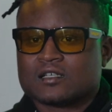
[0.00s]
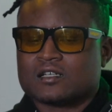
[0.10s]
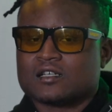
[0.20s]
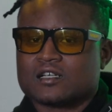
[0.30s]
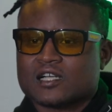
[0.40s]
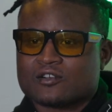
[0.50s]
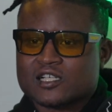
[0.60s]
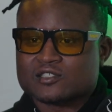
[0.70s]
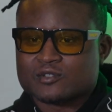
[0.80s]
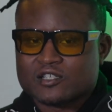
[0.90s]
I
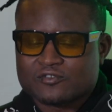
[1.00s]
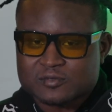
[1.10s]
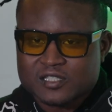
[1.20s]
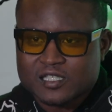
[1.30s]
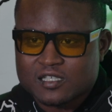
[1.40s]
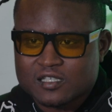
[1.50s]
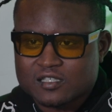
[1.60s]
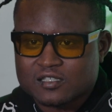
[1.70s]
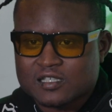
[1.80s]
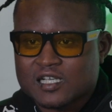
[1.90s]
graduated from St.
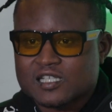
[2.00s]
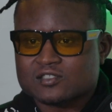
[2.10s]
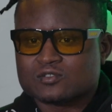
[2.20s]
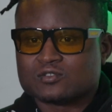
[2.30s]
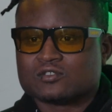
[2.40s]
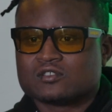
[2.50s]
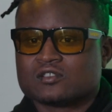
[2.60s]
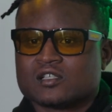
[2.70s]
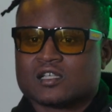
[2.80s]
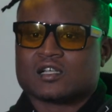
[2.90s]
Aug High School
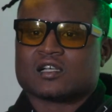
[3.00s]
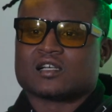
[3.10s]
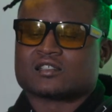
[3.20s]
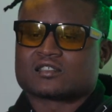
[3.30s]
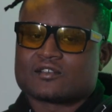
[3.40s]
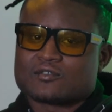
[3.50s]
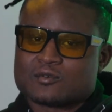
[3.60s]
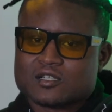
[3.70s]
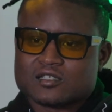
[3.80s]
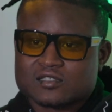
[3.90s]
in the 7th
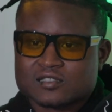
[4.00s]
Ward.